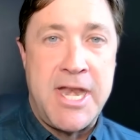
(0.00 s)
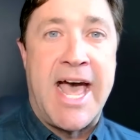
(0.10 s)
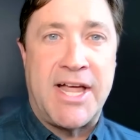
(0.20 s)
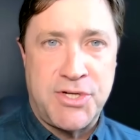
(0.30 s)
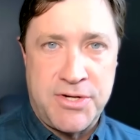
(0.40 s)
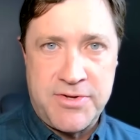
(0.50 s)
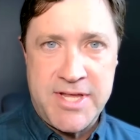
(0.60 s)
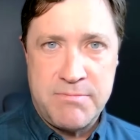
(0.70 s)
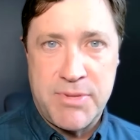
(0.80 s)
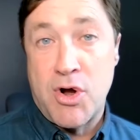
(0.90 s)

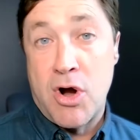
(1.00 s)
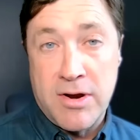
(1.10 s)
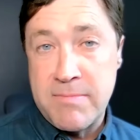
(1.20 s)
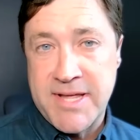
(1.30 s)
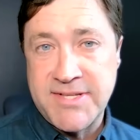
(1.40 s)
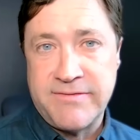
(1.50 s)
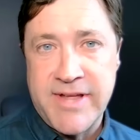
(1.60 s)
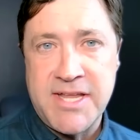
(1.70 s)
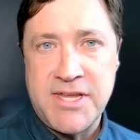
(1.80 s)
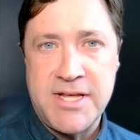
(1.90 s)
nationally, but are in
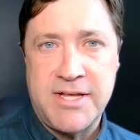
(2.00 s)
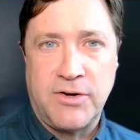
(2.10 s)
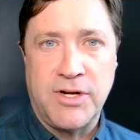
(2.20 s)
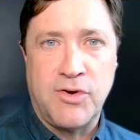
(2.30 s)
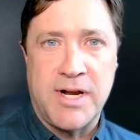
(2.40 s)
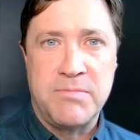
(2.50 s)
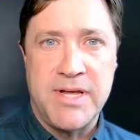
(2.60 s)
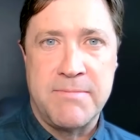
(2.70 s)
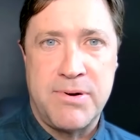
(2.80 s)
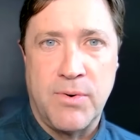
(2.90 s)
Pennsylvania and are
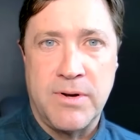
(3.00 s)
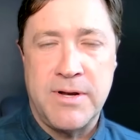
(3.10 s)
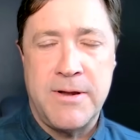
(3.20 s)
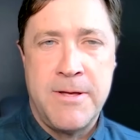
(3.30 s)
incredibly important